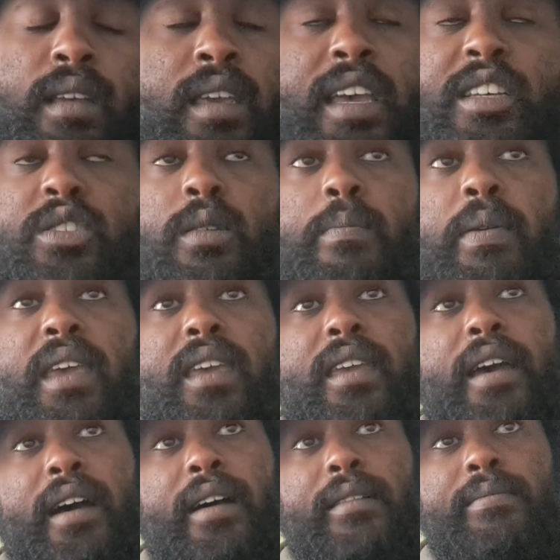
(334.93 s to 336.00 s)
he has to beat
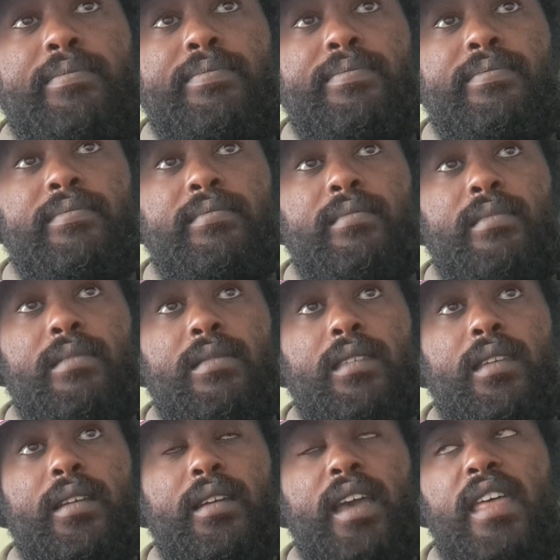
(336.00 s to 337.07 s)
Jan.
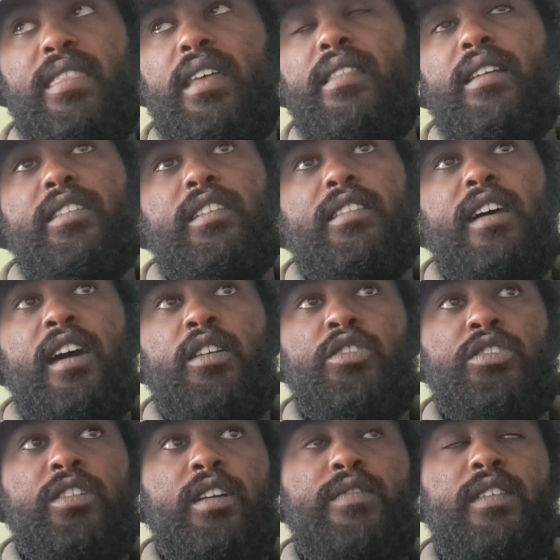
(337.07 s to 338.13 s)
And then there's a title
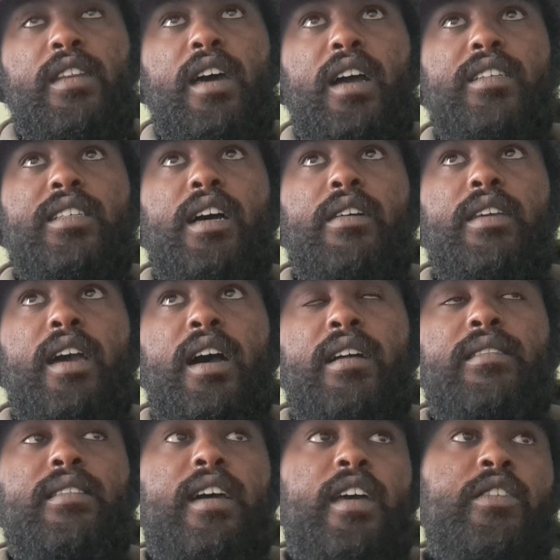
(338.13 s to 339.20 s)
shot. If he knocks out
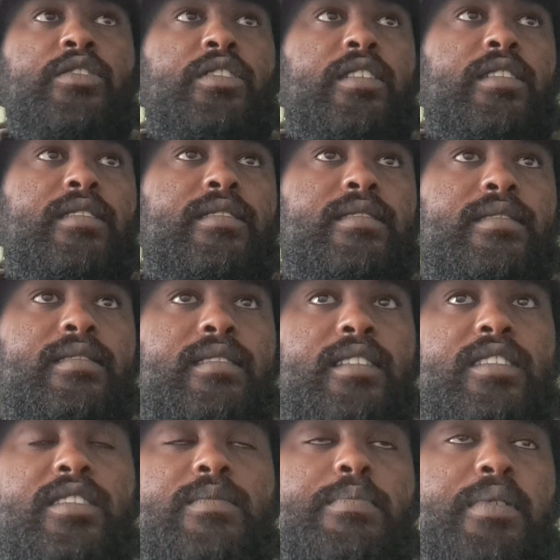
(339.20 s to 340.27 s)
Jan, title shot.
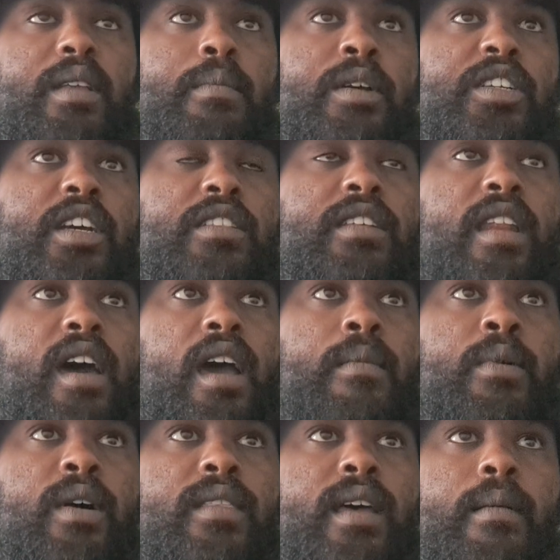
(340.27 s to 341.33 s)
This is pretty much
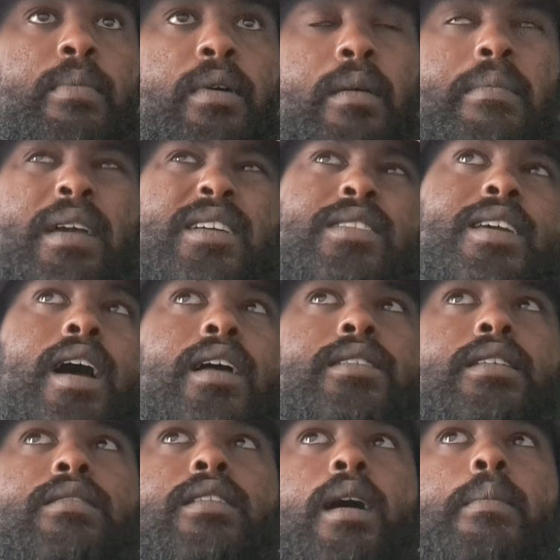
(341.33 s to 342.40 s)
undeniable at that point because Jan's
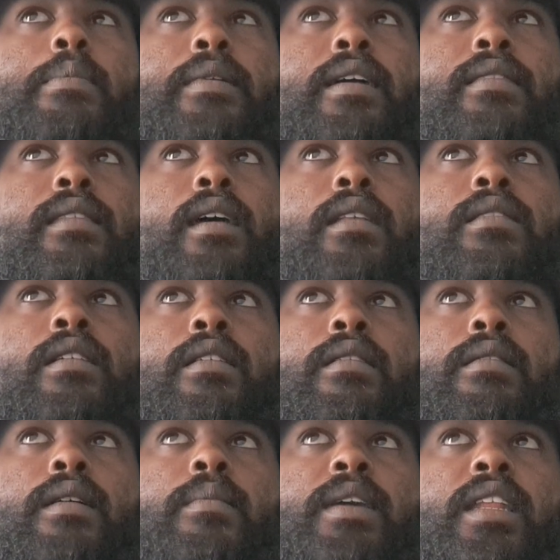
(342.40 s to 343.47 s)
a top
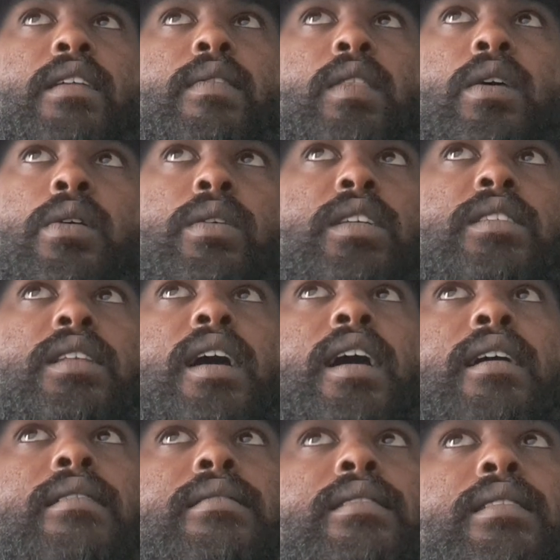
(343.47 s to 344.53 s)
contender. I mean, even though he's
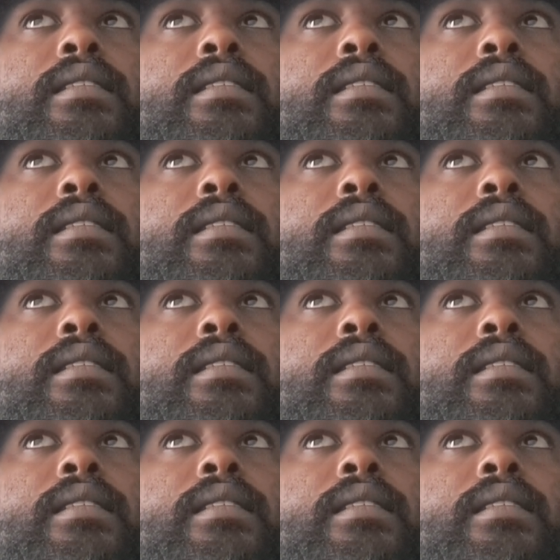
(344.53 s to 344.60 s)
not,